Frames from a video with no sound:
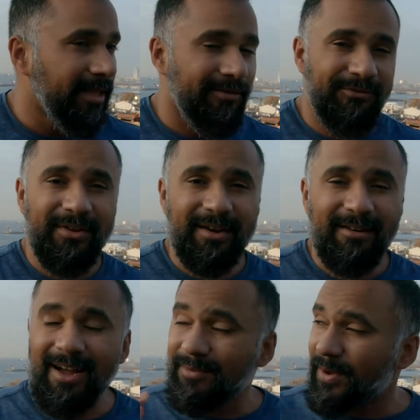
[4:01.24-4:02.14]
Figure
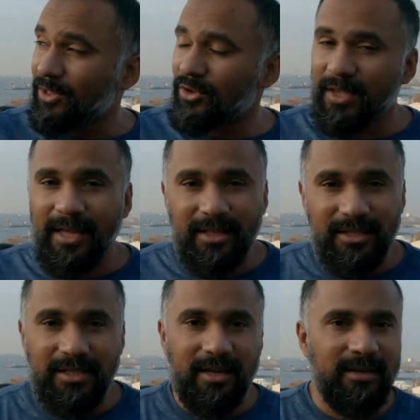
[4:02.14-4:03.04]
out by looking at the
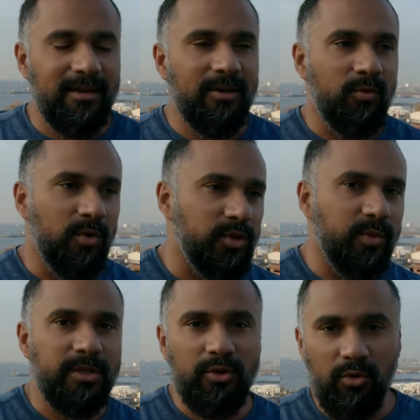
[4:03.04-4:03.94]
sun which
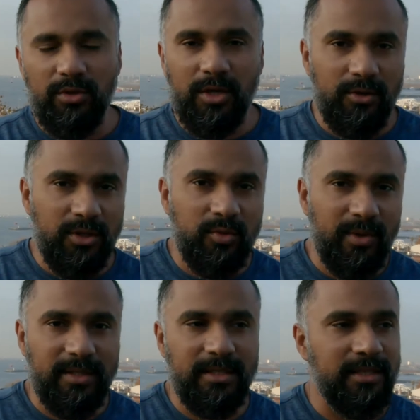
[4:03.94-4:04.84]
way is north, south, east,
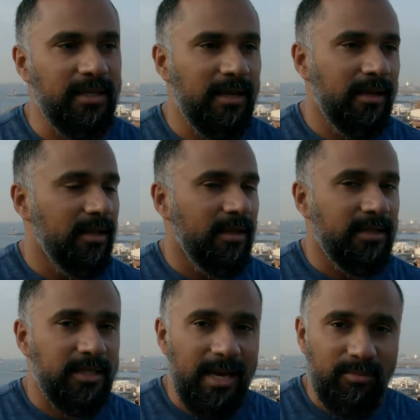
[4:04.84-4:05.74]
west is.
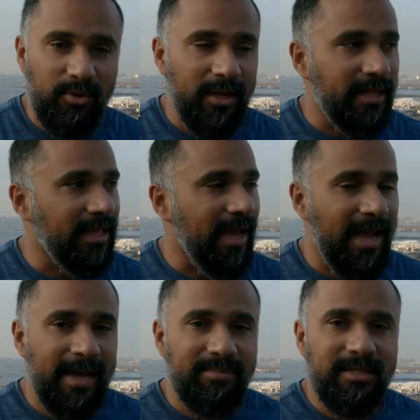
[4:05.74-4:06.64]
Stop looking at the
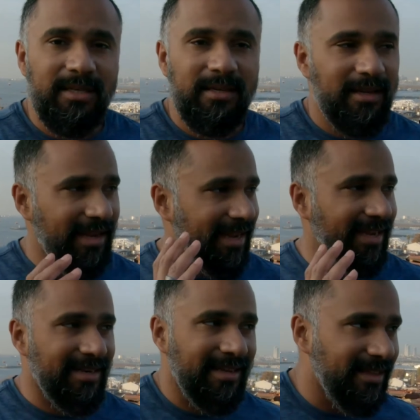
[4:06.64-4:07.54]
apps
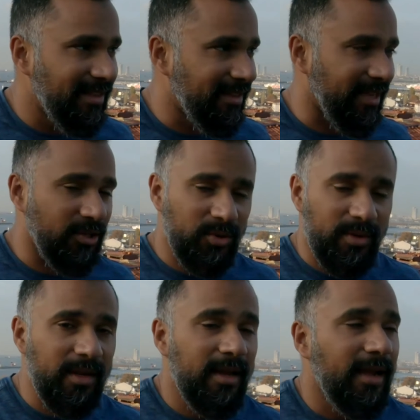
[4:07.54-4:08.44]
and get to
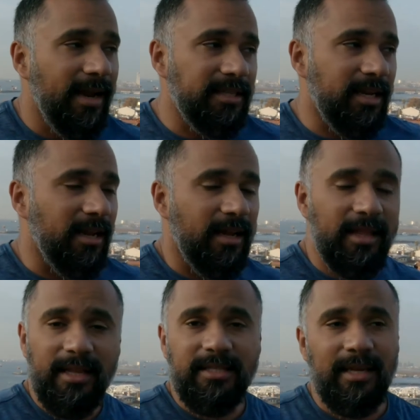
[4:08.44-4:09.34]
it. Here's an, uh,
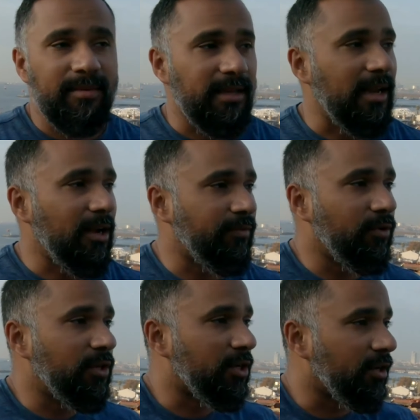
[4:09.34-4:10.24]
and then same thing. Now if you're
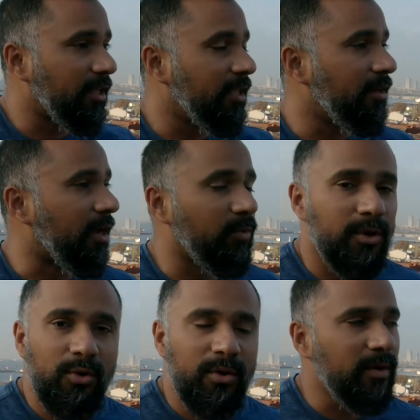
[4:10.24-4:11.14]
in Turkey, now we
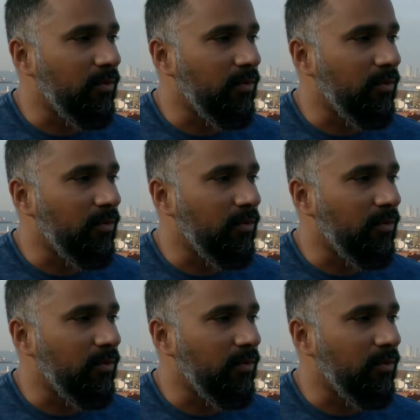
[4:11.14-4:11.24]
know it.